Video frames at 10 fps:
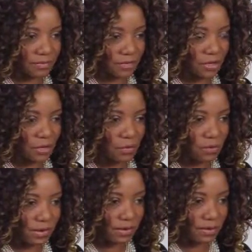
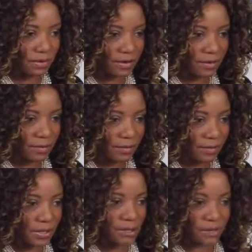where
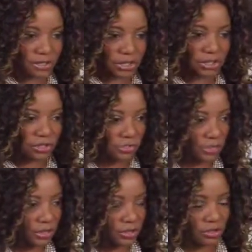people are teaching
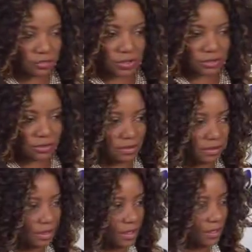one
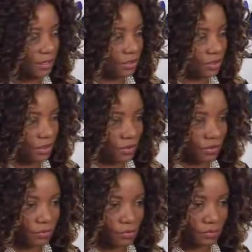generation,
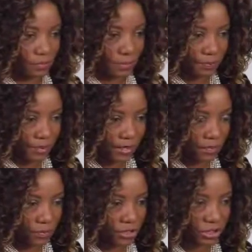and
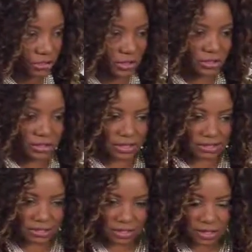pitting one generation
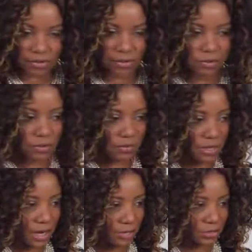against another with
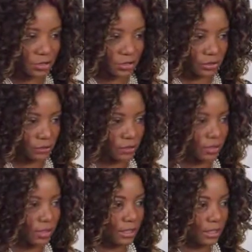regards
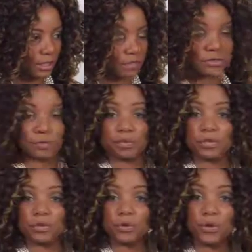to
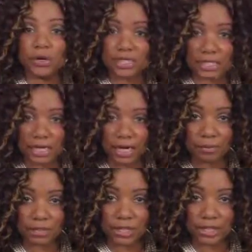superiority
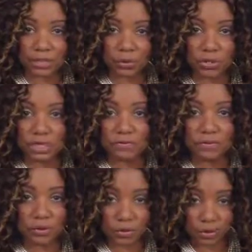complex or
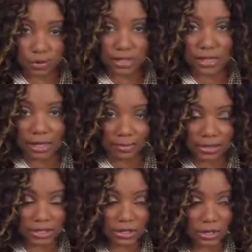inferiority
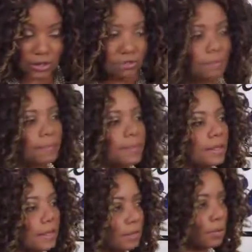complex. So
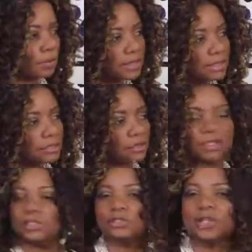I'm hoping that you're
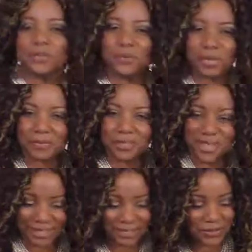understanding what I'm
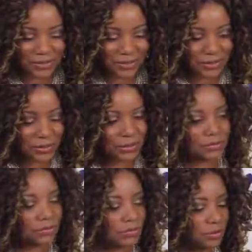saying. I know that you
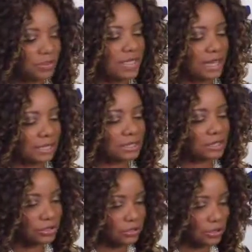do. So we got to
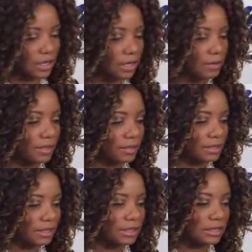continue to talk about
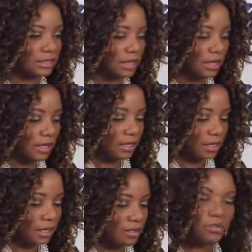these things.
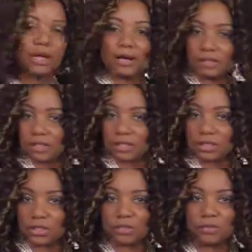And you have to
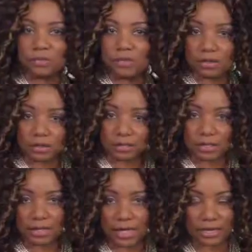continue to be on the
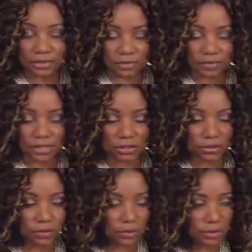front lines. Hopefully
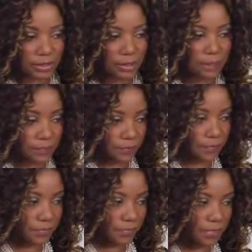that you will be
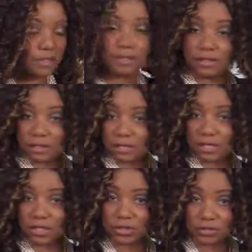in these
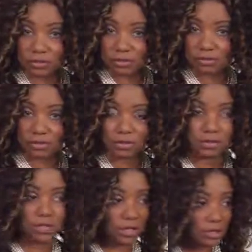discussions. So
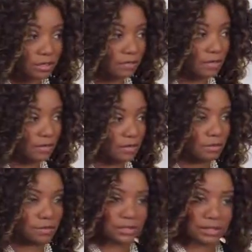when you hear about
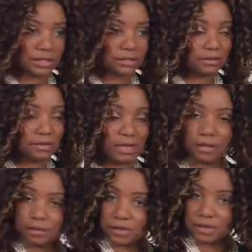them, please,
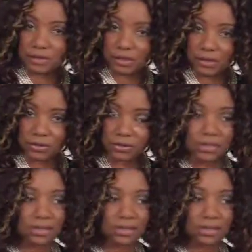ma'am, please, sir,